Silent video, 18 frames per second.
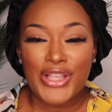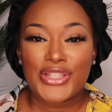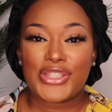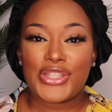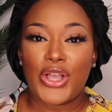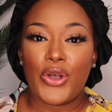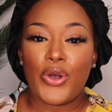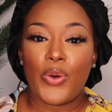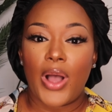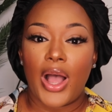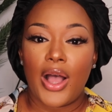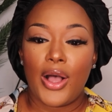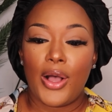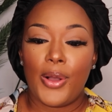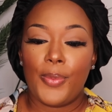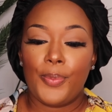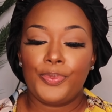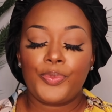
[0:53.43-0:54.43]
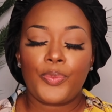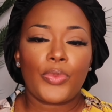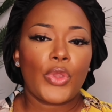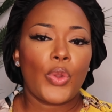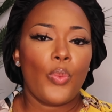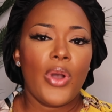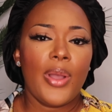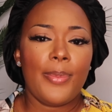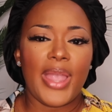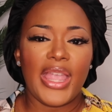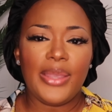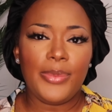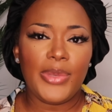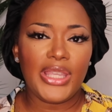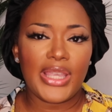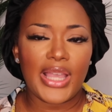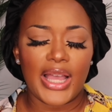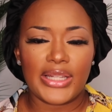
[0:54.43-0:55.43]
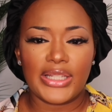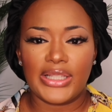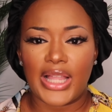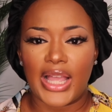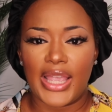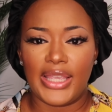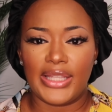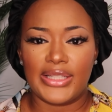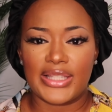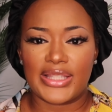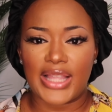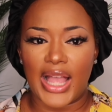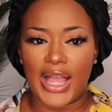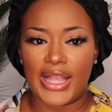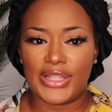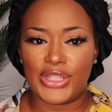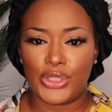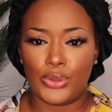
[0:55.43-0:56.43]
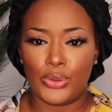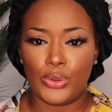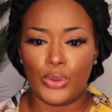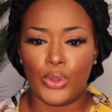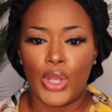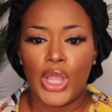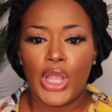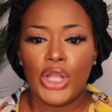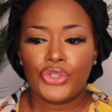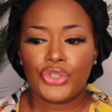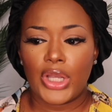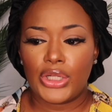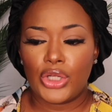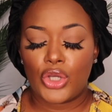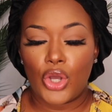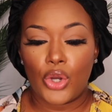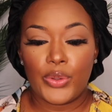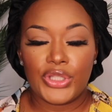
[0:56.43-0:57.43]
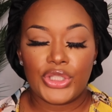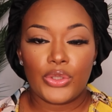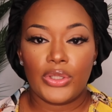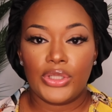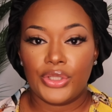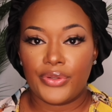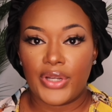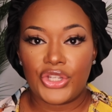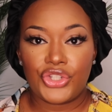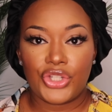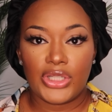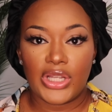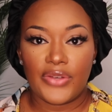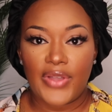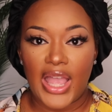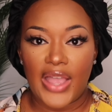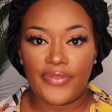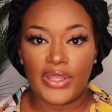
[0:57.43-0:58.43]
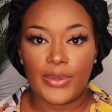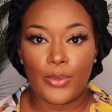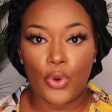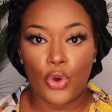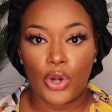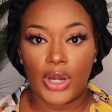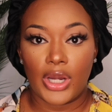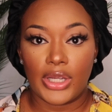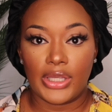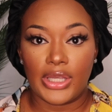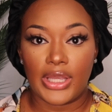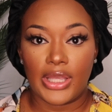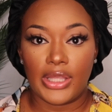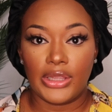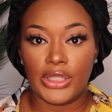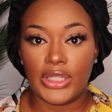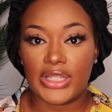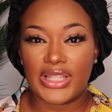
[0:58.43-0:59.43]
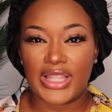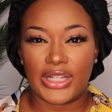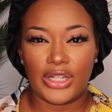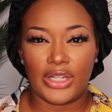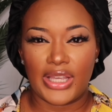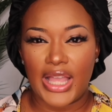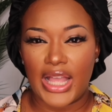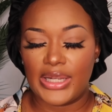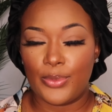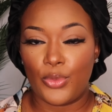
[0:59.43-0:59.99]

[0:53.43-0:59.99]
So what made me kind of like decide to try to go into a direction of having more looks that are kind